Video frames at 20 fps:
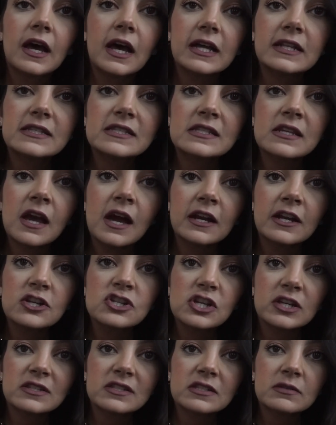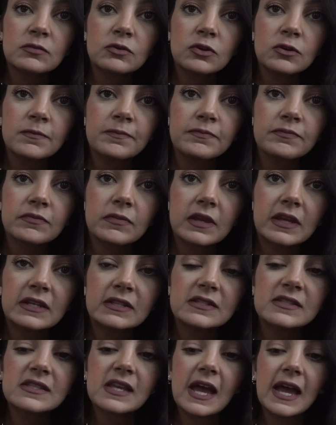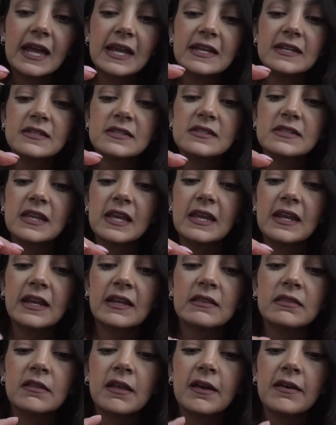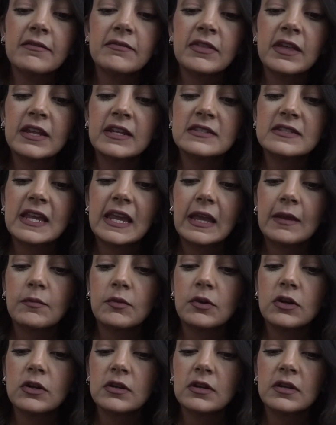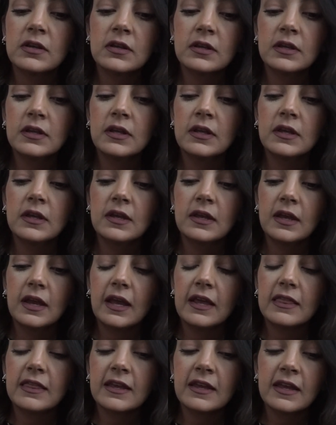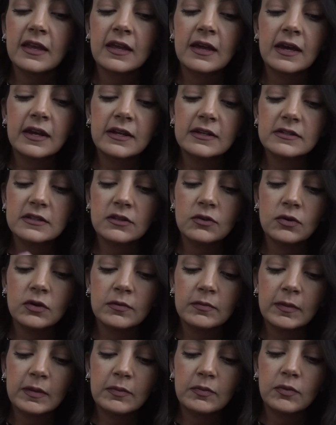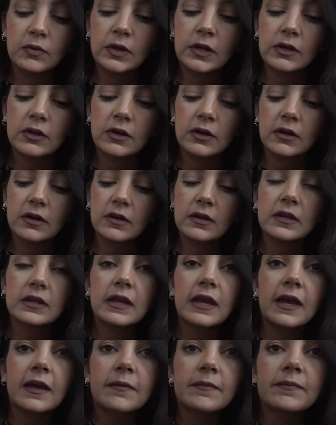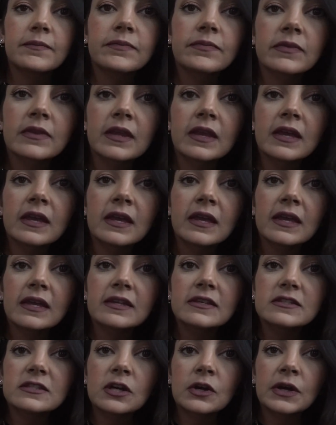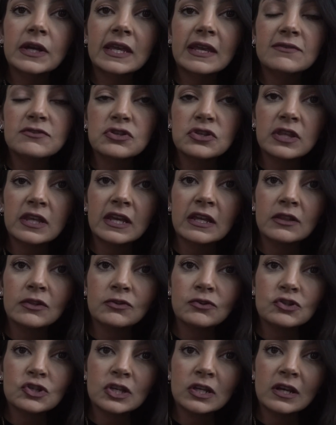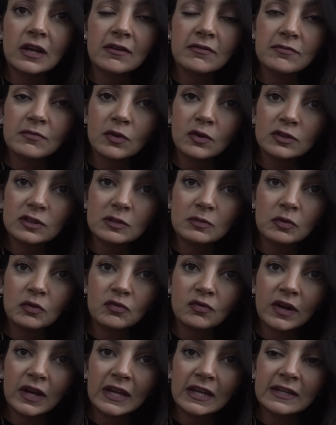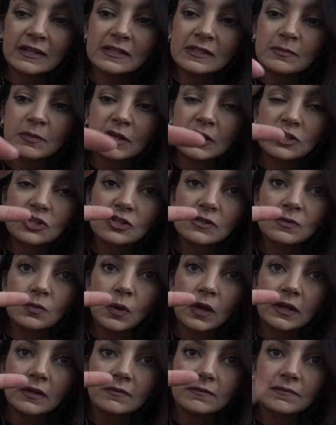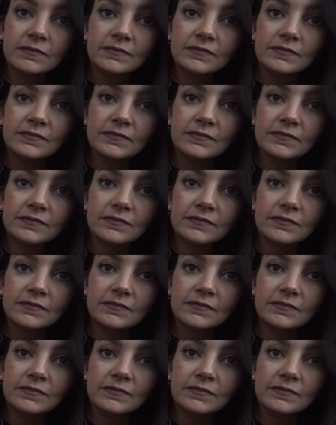It's not adjustable, it's sized, and I love that it's hammered. I I think I got it to go on my pointer. Yeah. So it gives you the illusion of multiple rings, but it's just one.